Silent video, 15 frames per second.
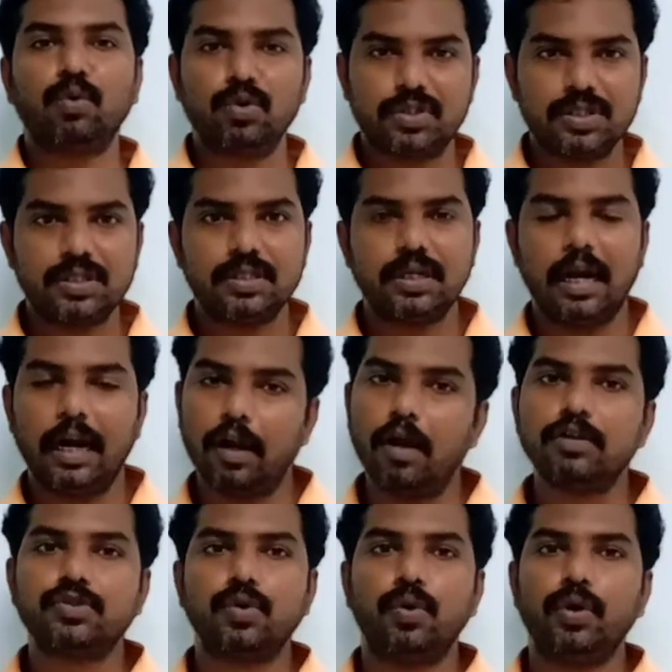questions. And
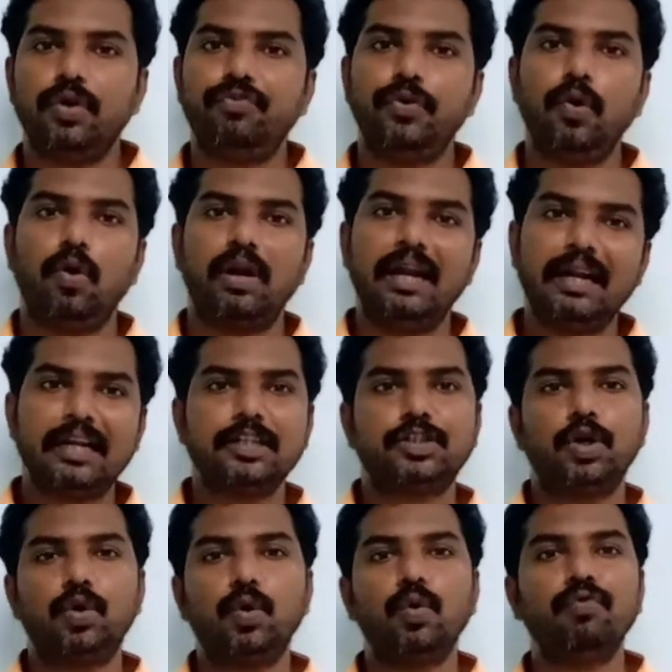also, if you are
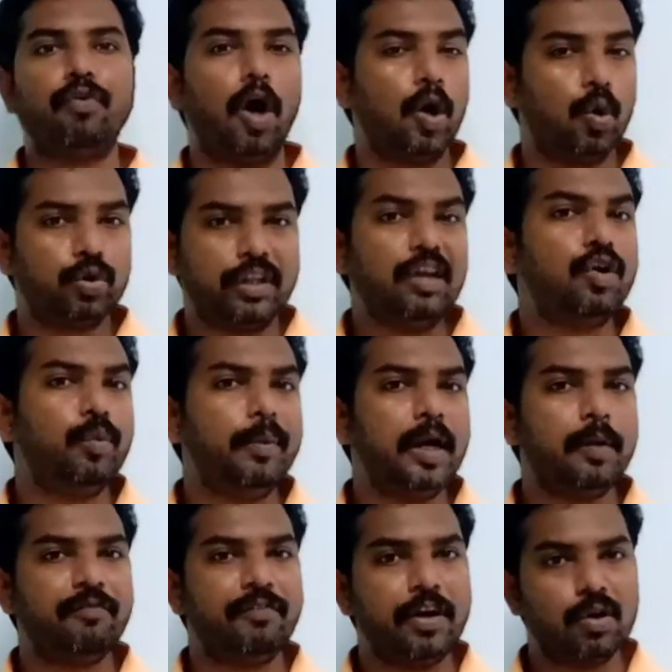interested to follow Telugu
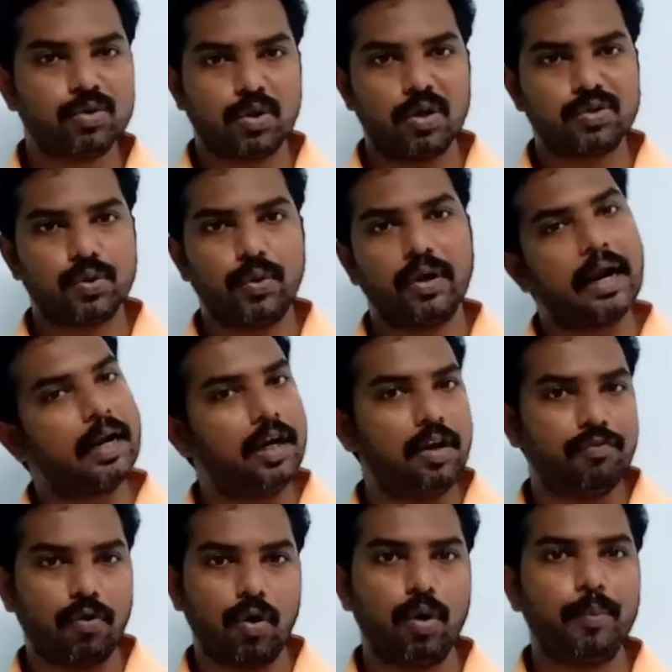medium videos also, you kindly
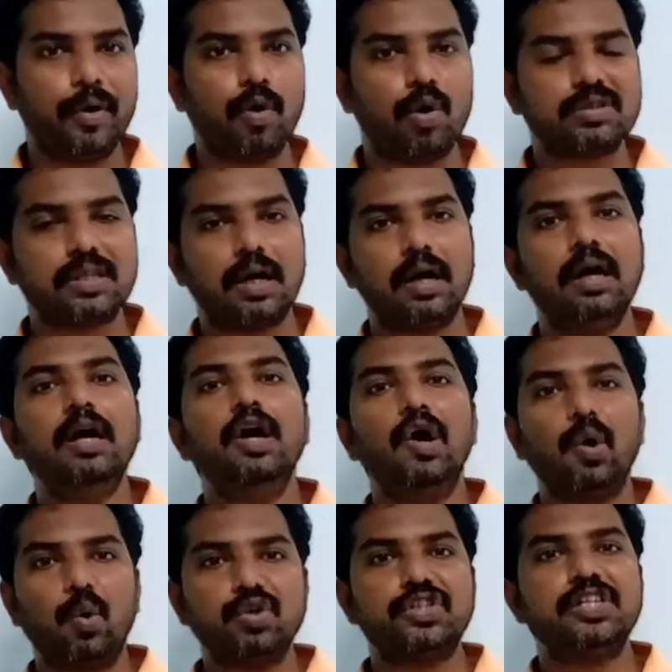follow, because the
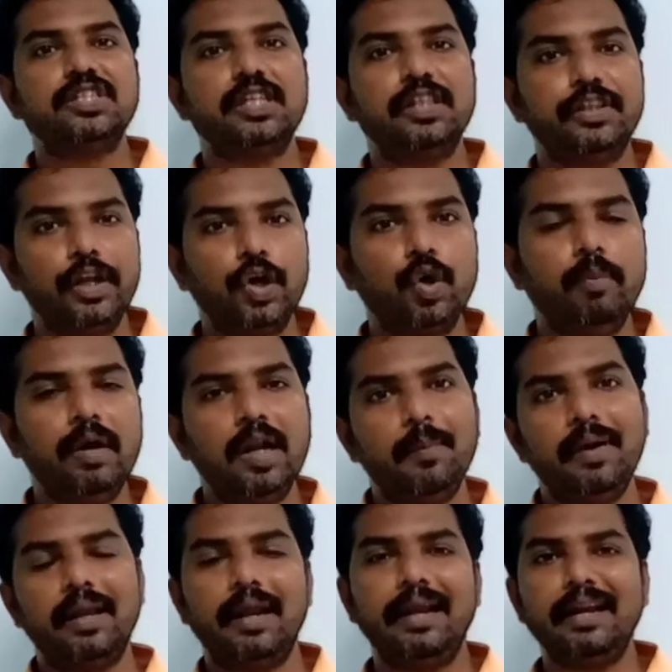questions in Telugu medium
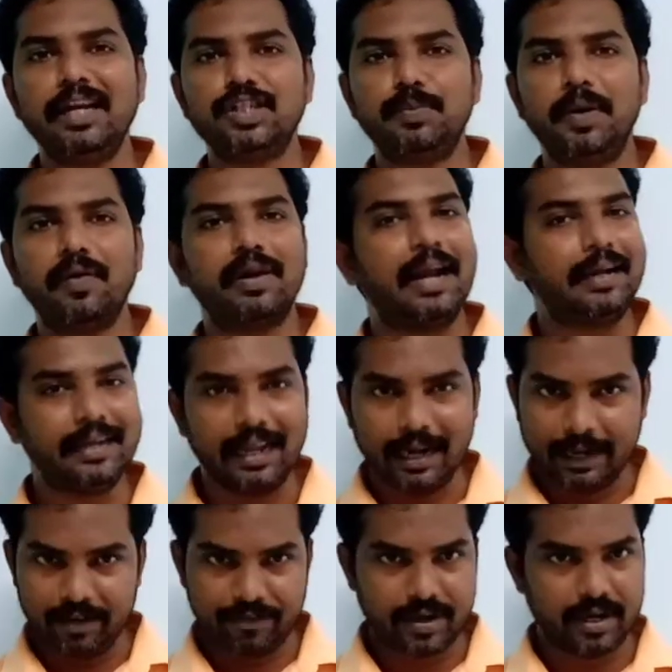and English medium are
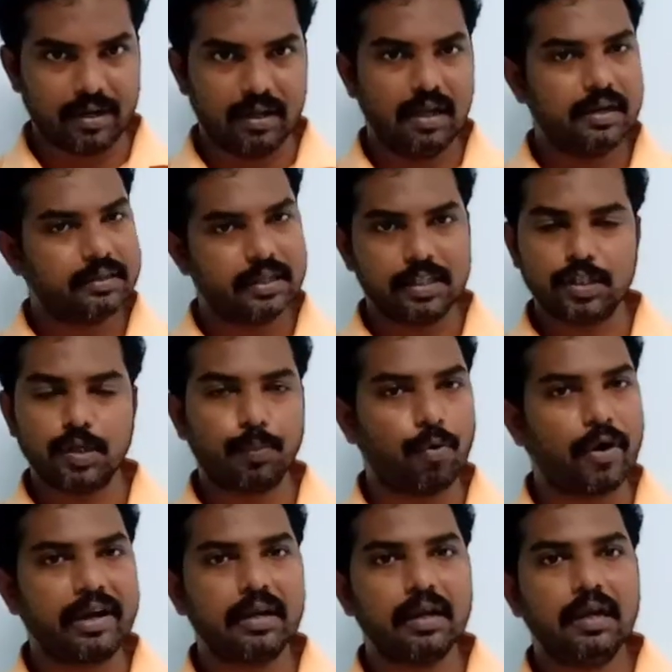entirely different. That's the
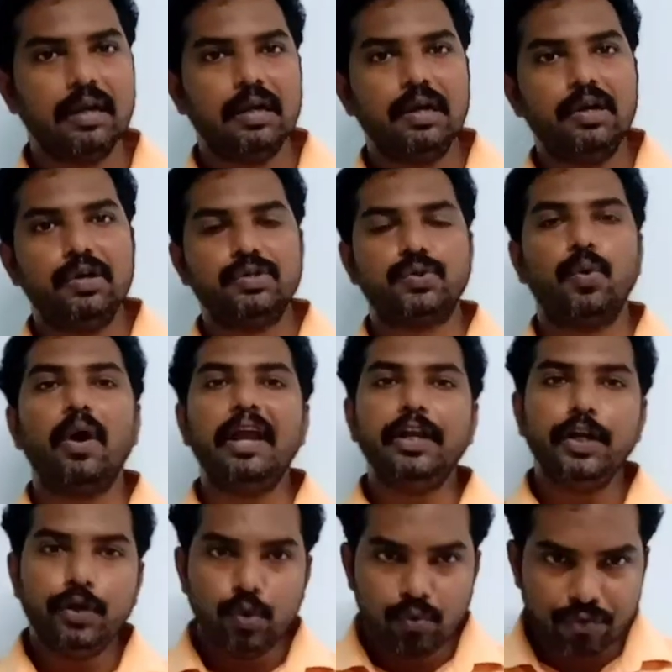point. So,
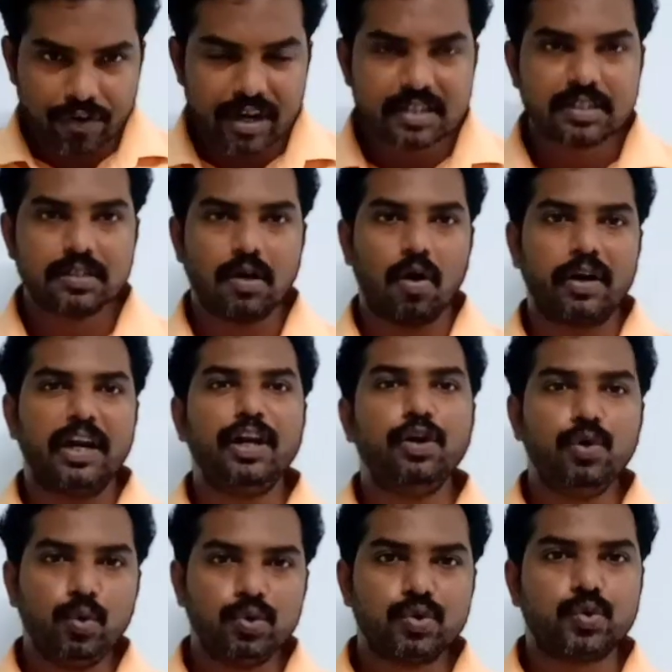any new friends or any
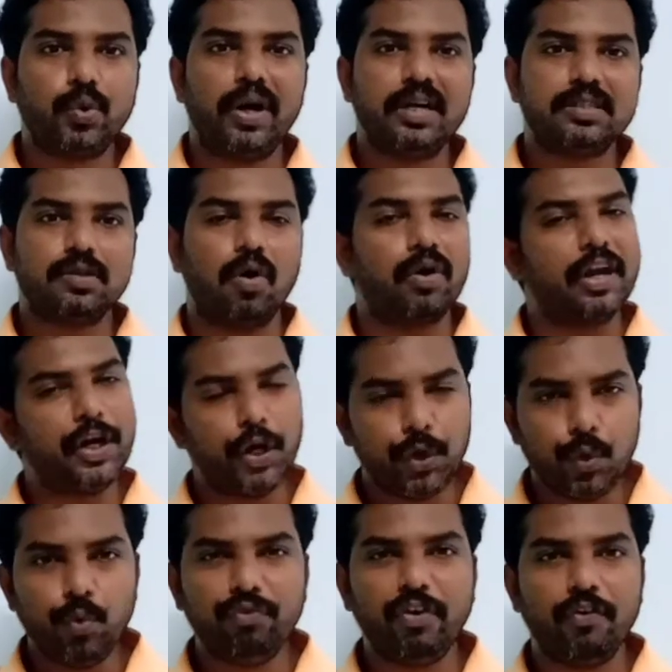new students or any
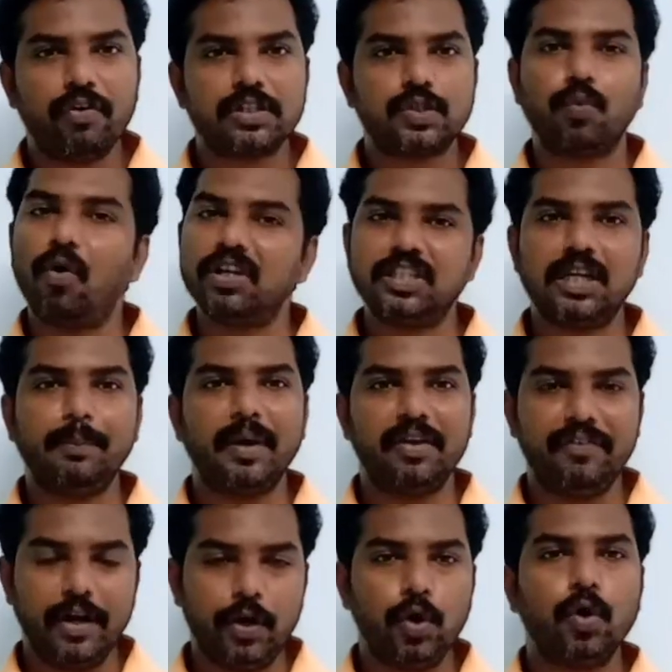new viewers watching my
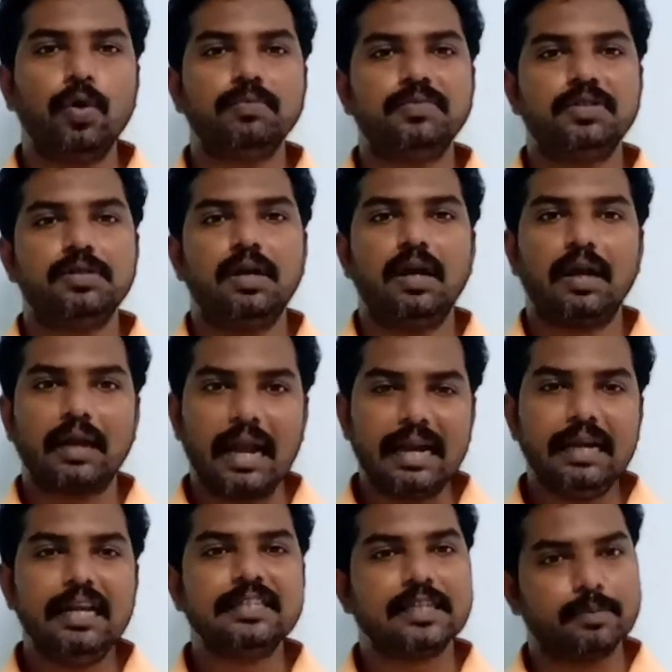video,
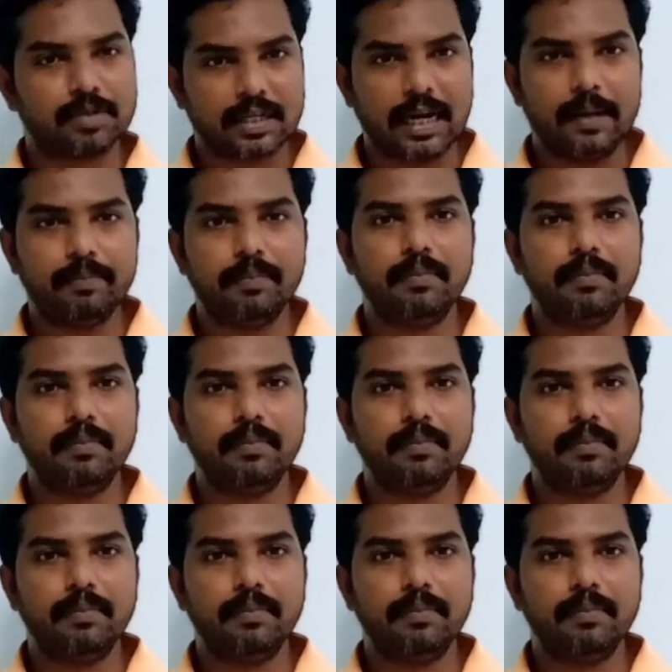kindly subscribe,